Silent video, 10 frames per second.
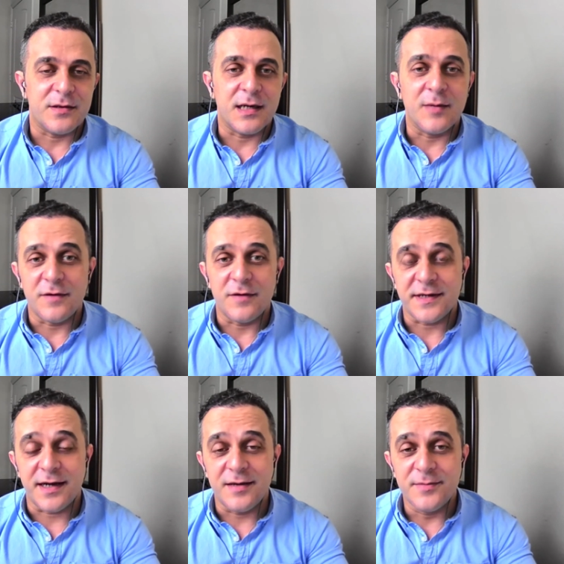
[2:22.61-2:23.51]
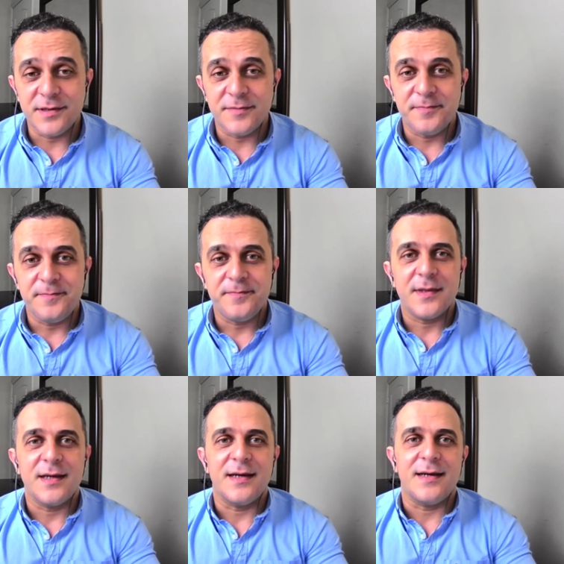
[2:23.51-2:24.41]
a couple of times,
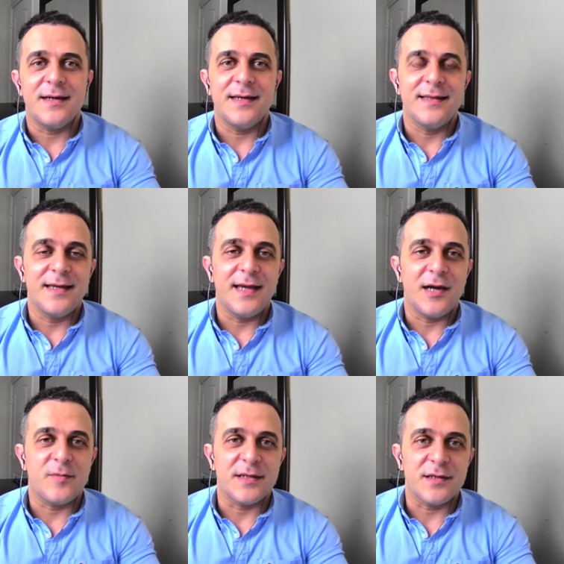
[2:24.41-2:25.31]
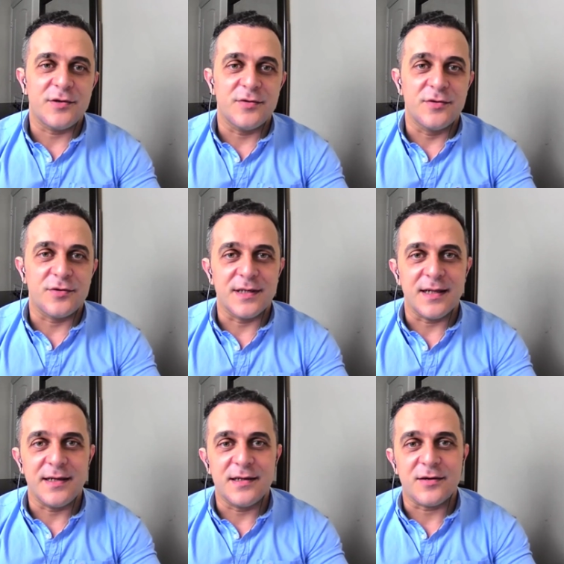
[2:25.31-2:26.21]
uh, and they helped us to
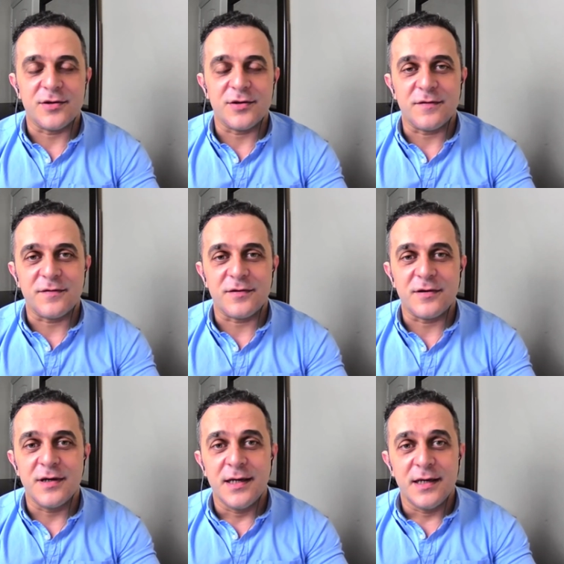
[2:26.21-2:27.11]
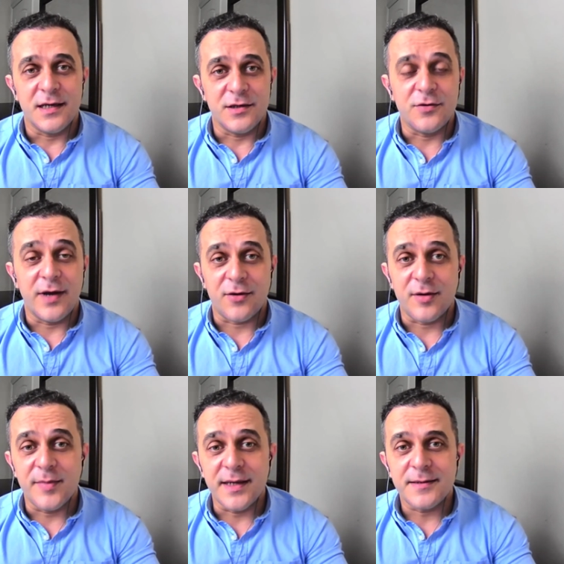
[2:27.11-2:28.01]
translate our software into
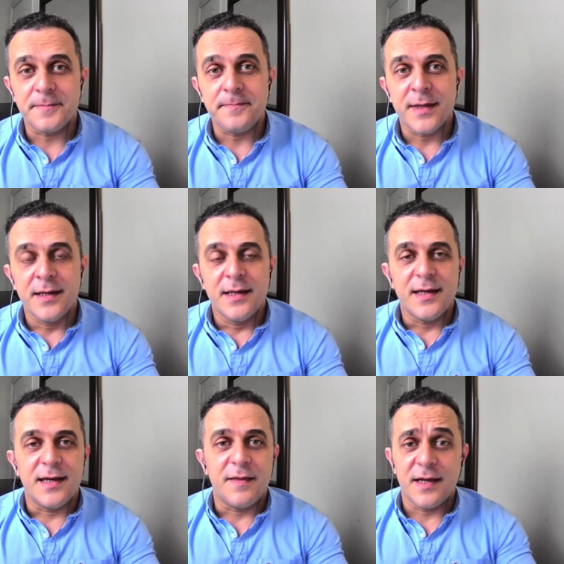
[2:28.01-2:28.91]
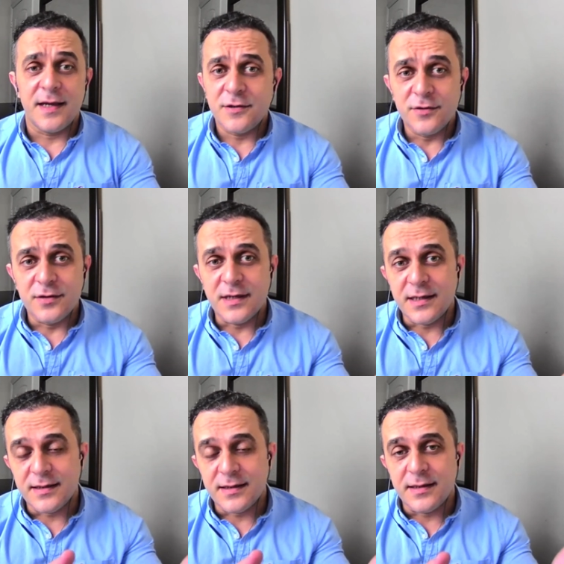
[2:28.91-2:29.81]
Arabic. And thanks to the,
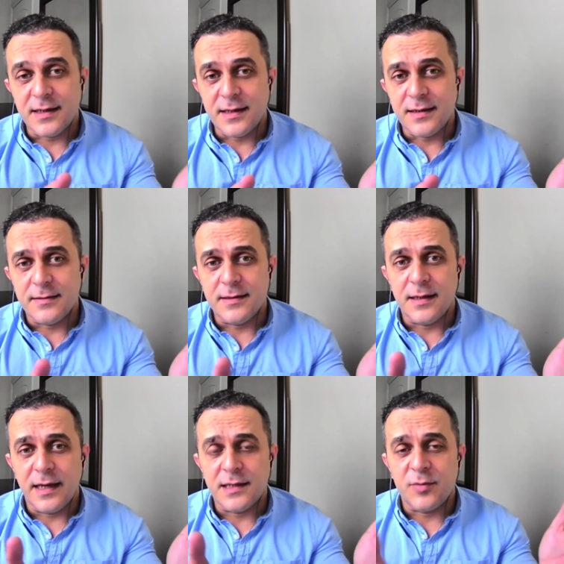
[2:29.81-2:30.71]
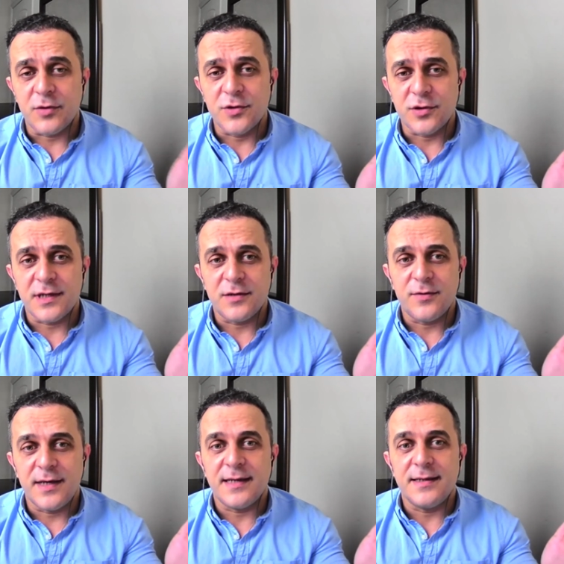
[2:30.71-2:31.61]
the, the exposure that
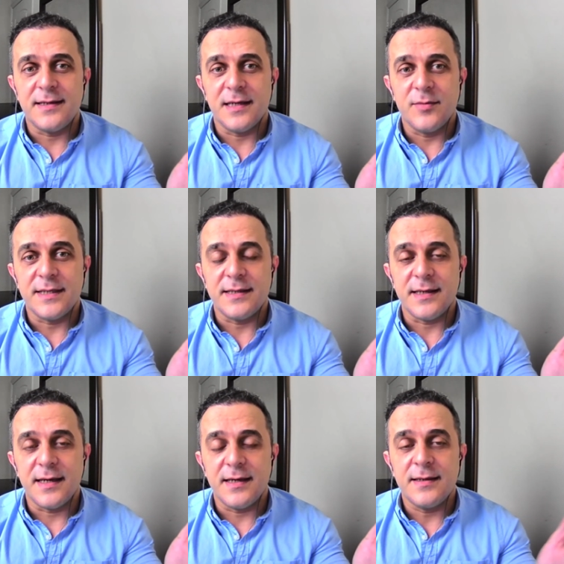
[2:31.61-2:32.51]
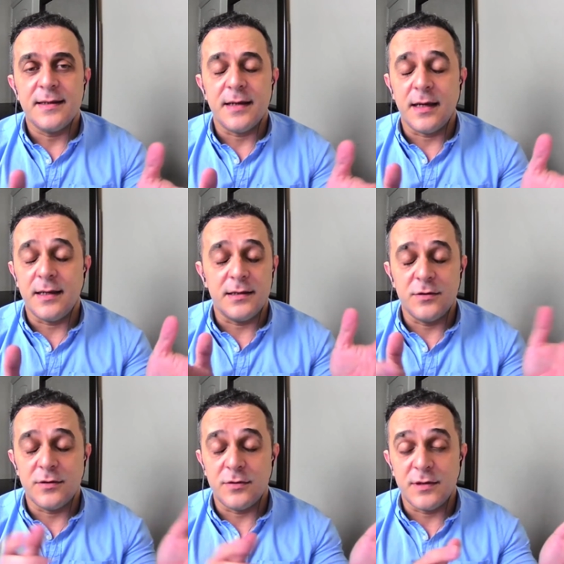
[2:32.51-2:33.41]
we had in WSA, uh, in,
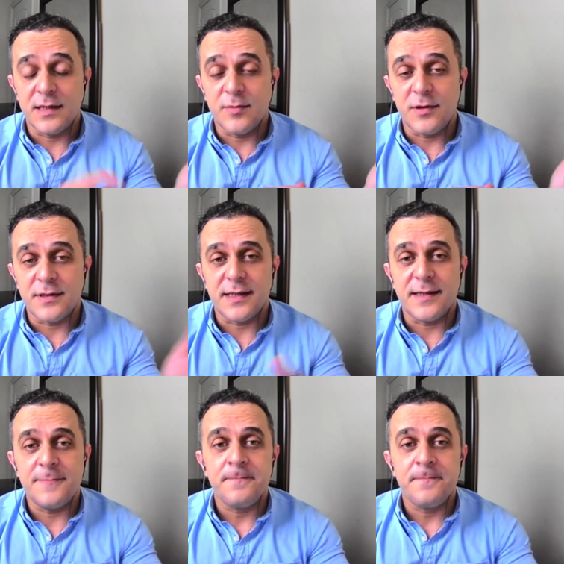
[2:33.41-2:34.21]
during the WSA,